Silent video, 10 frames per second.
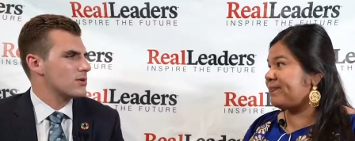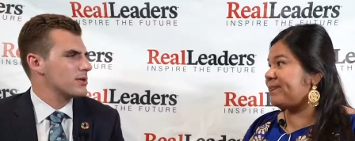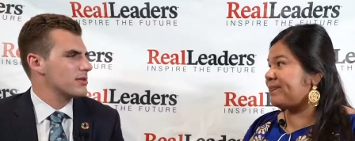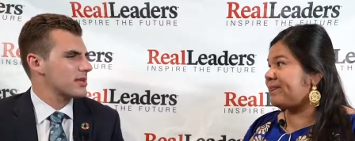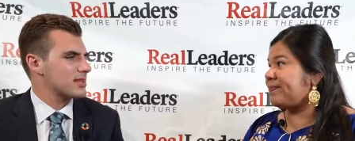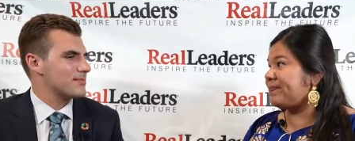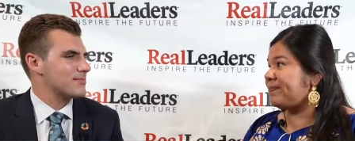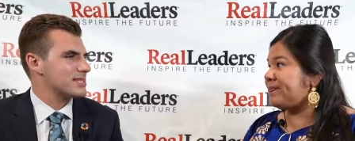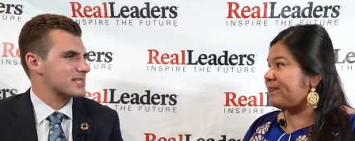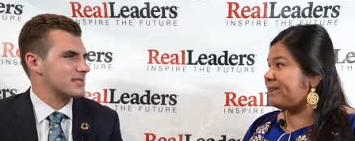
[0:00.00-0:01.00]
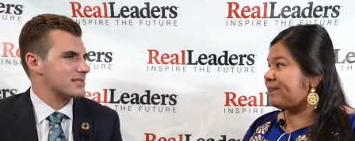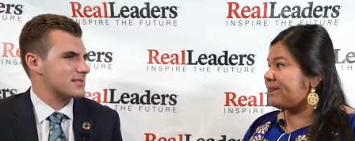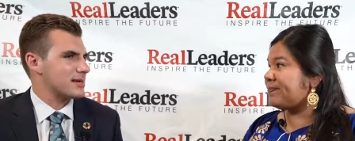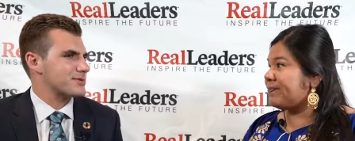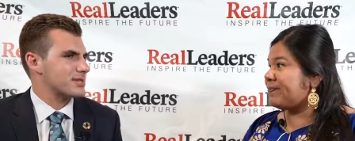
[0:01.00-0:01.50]
Speaker 1: What do you think the
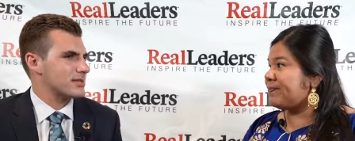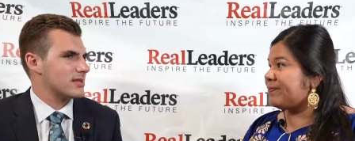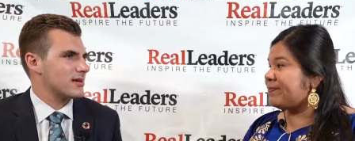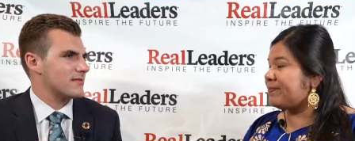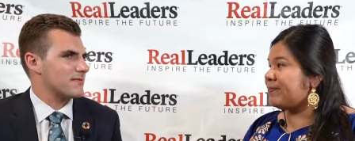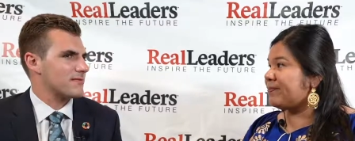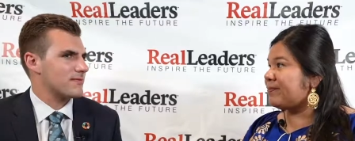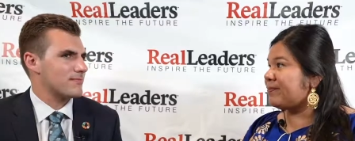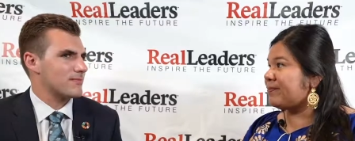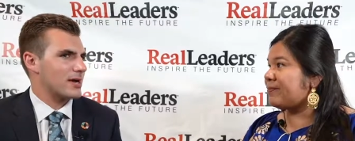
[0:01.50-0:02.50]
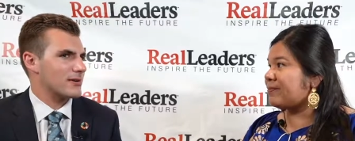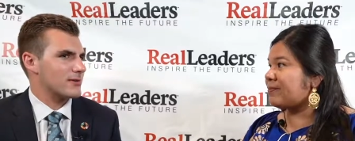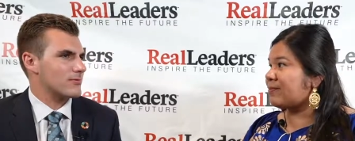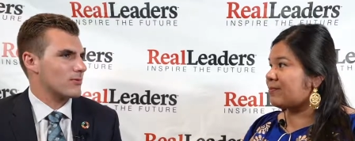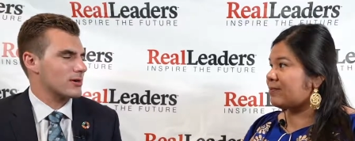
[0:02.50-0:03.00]
misconception of
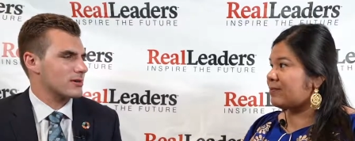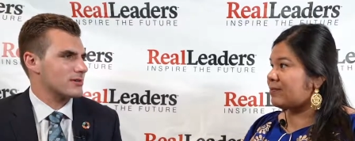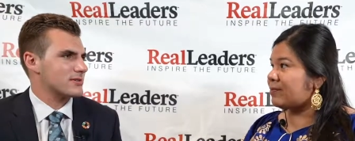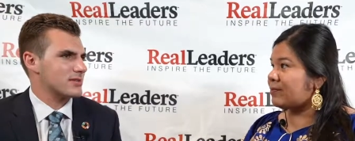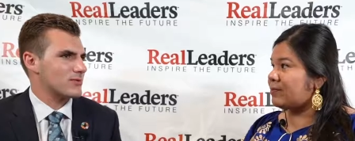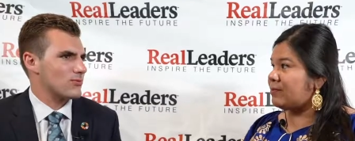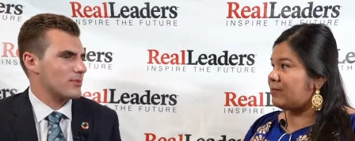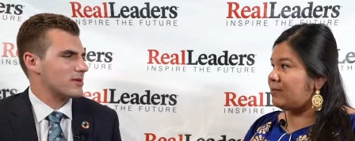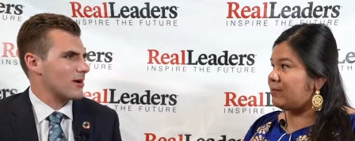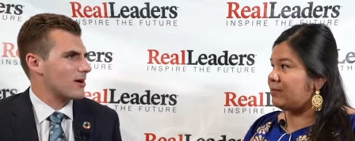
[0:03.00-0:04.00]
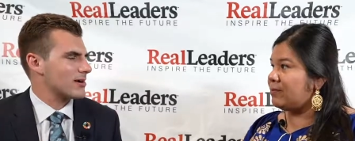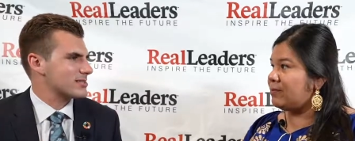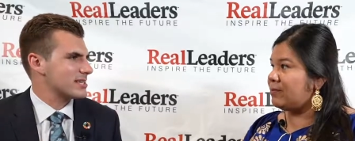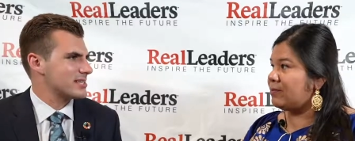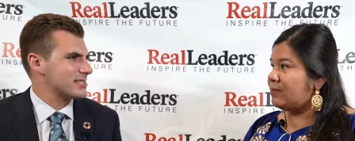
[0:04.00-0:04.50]
migrant workers and women are in
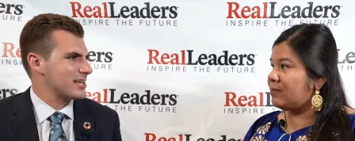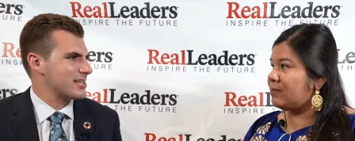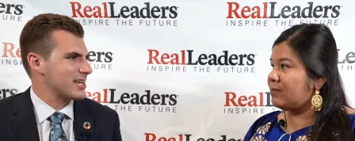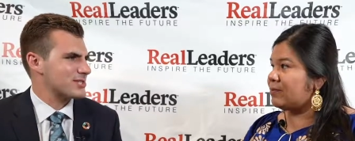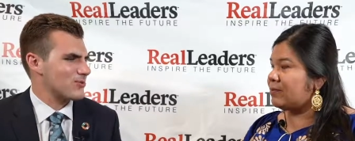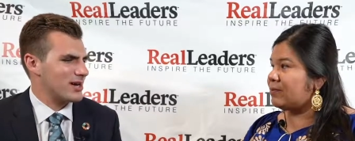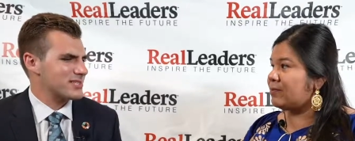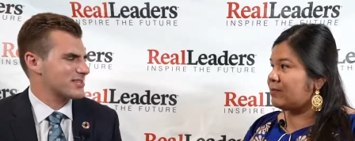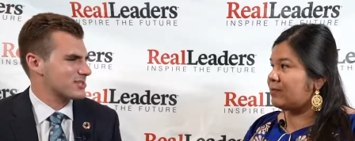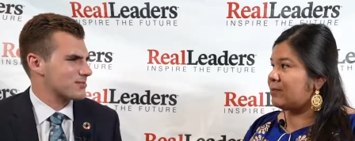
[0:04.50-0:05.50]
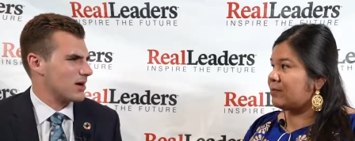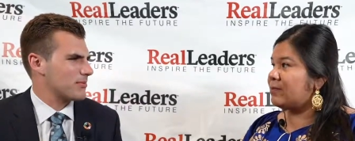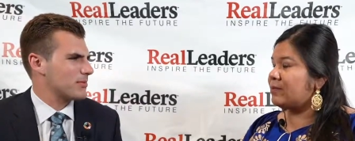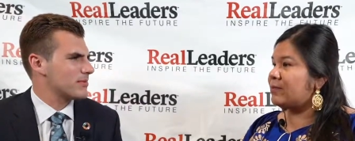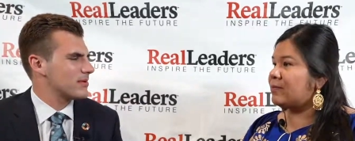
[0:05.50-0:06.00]
today's day and age, and why is it such a problem?